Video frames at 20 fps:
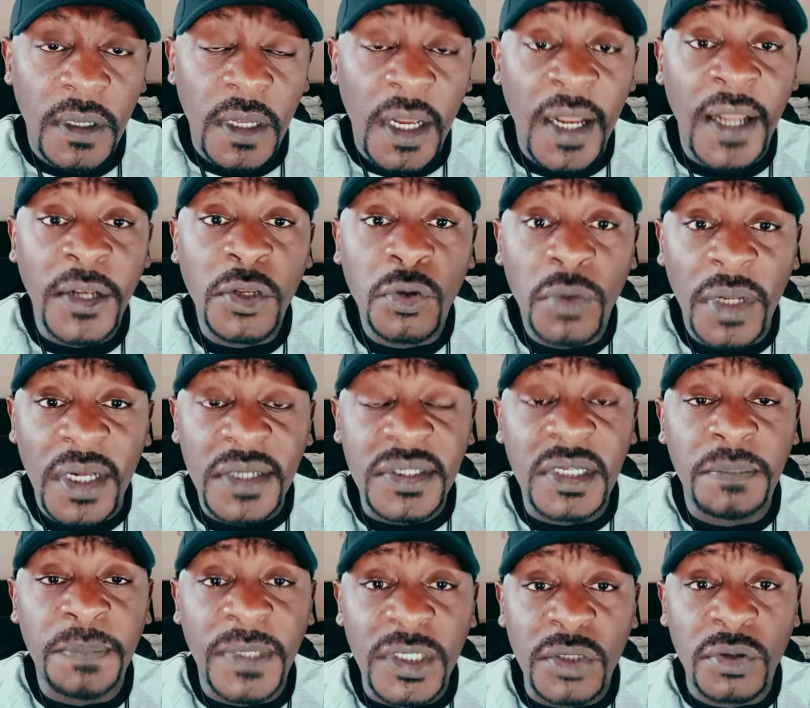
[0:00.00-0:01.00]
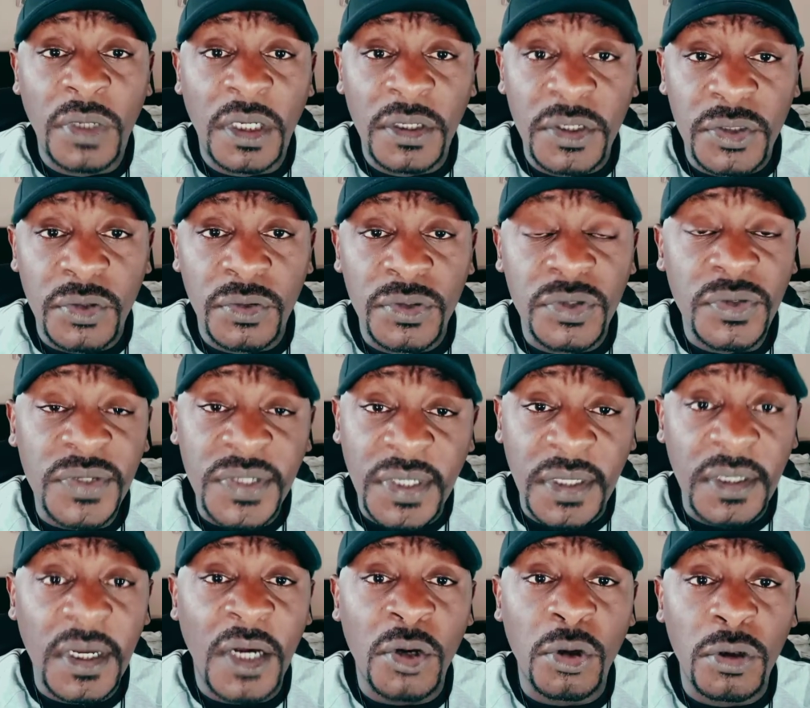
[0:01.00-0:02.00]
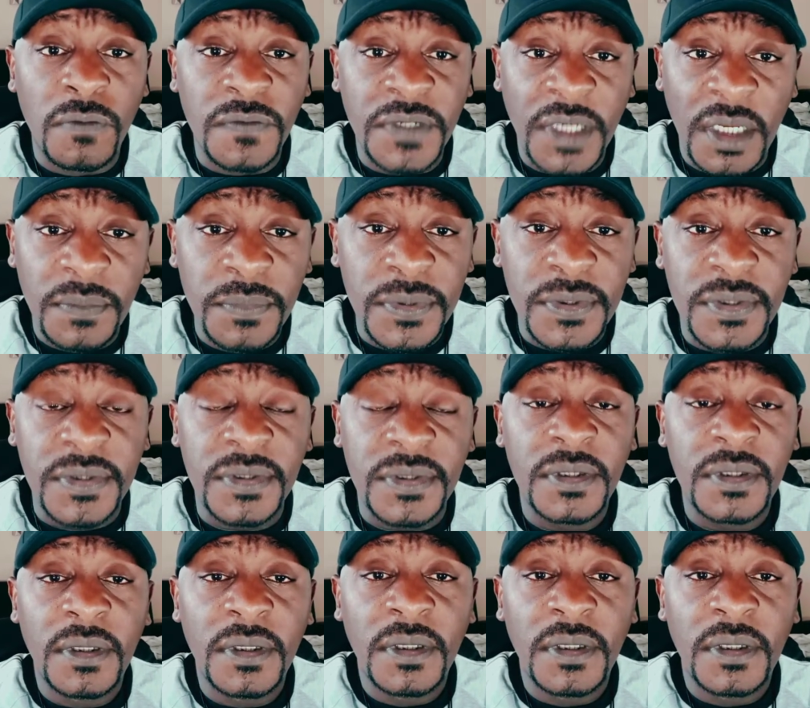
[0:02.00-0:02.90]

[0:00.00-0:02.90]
And you learn some particular lessons. You see, a lot of times,